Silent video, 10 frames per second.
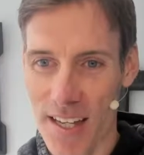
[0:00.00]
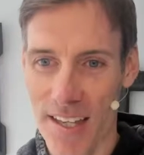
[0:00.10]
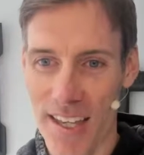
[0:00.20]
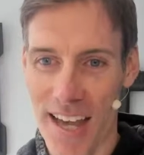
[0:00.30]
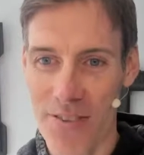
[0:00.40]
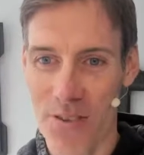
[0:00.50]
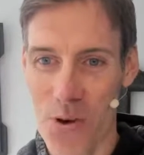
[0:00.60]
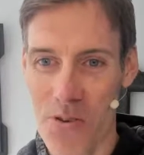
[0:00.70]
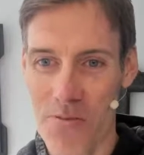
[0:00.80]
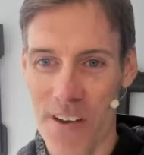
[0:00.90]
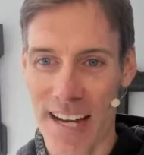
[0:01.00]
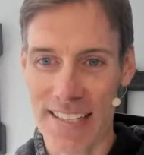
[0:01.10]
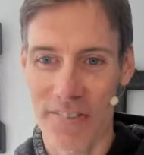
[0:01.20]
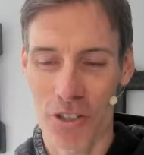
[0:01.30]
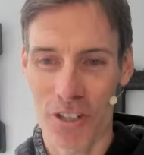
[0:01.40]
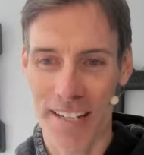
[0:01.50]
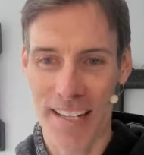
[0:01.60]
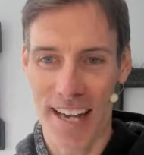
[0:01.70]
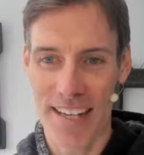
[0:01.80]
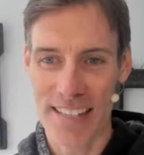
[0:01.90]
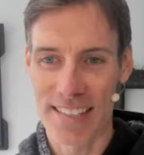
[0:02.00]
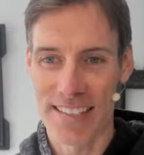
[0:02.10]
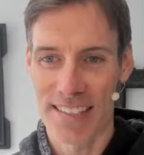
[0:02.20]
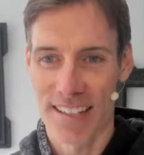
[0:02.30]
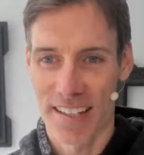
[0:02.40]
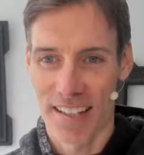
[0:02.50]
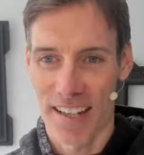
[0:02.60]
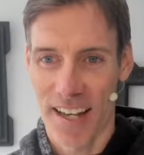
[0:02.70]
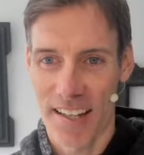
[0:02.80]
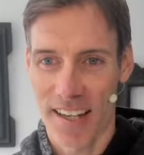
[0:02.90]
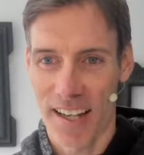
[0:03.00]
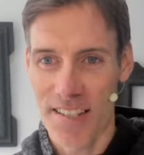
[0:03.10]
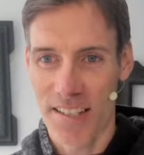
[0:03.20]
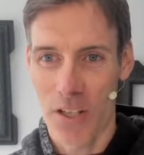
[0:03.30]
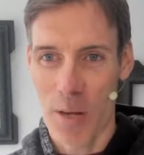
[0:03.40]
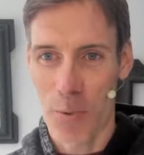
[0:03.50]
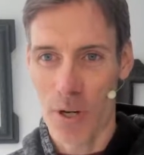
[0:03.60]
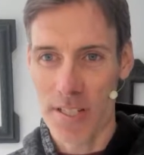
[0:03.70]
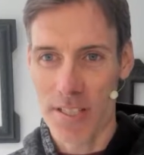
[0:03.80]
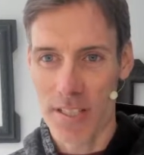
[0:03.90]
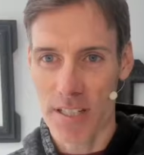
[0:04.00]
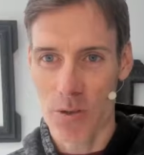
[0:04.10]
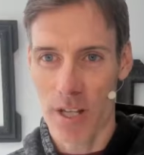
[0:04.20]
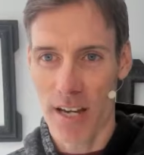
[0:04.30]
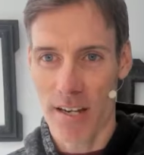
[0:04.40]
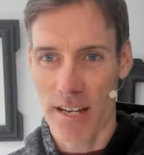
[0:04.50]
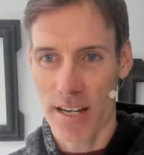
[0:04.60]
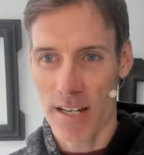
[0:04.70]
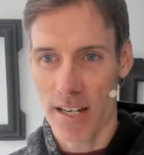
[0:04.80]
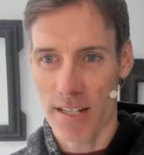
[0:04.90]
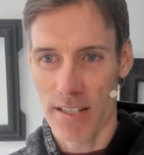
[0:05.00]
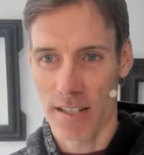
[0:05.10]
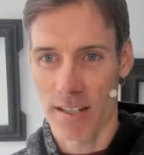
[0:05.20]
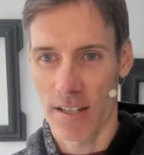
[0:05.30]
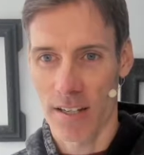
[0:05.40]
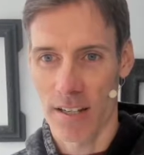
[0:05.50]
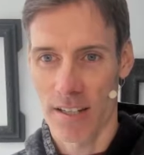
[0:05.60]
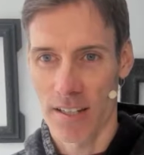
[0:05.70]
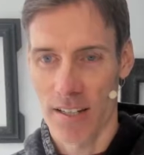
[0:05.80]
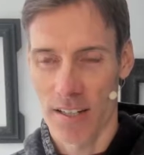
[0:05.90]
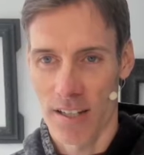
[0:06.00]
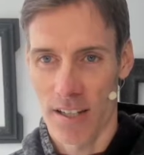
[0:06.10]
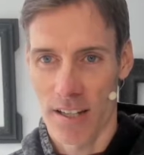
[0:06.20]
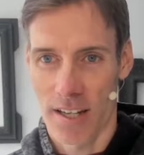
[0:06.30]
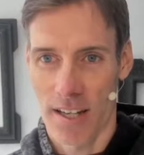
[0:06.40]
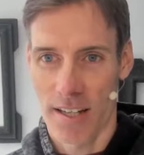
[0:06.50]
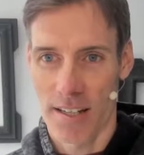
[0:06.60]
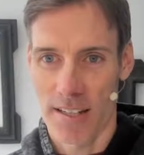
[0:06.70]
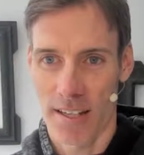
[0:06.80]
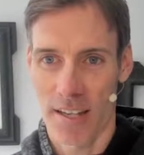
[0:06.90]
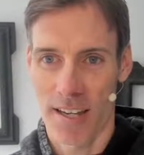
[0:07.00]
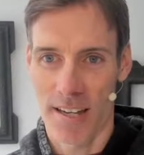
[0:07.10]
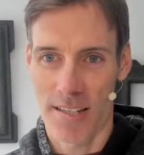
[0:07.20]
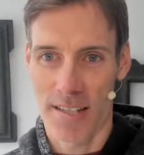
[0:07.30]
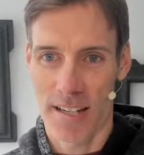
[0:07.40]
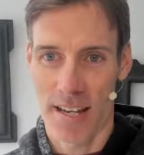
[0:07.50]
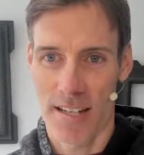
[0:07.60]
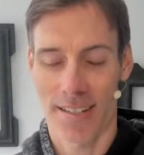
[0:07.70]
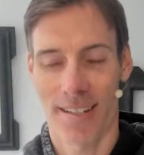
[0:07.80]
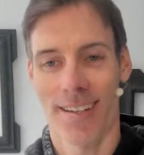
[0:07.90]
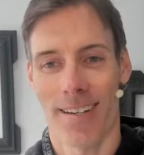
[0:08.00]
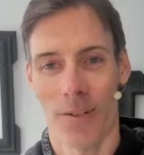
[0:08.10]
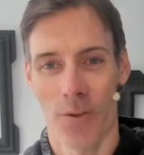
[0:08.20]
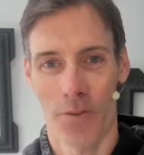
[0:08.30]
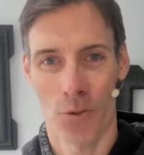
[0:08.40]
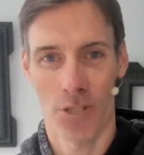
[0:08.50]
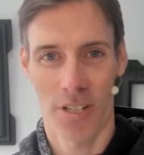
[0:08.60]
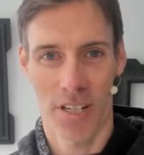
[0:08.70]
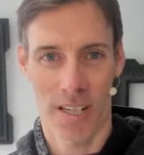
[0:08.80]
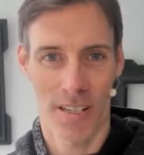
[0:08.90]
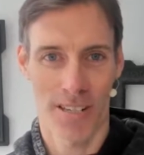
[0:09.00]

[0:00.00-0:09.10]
yeah, Dawn, thanks. Have a great day. And see you later, Bonnie. See you later, Enid. And Kirsten, with your sunny